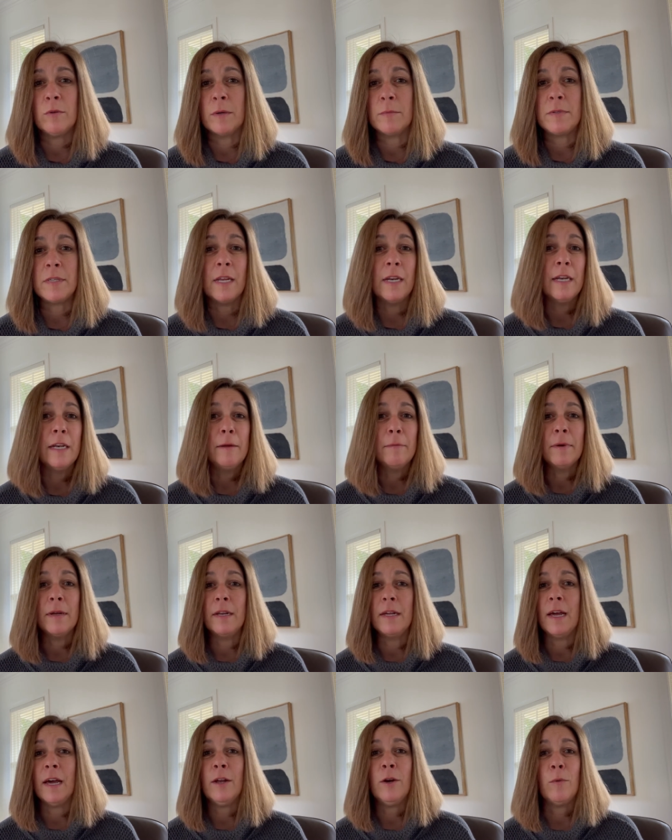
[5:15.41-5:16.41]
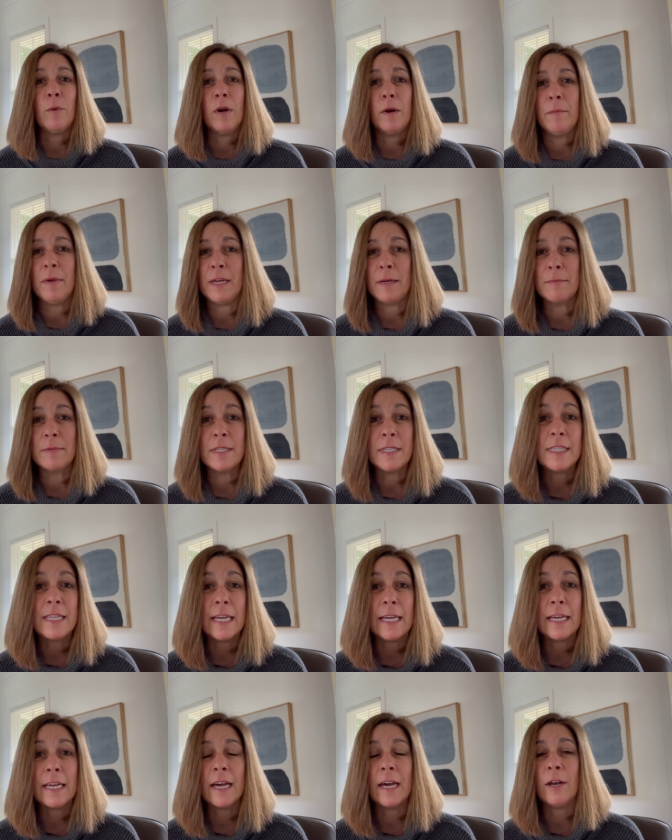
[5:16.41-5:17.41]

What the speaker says: upset anybody. I don't want to make a mistake.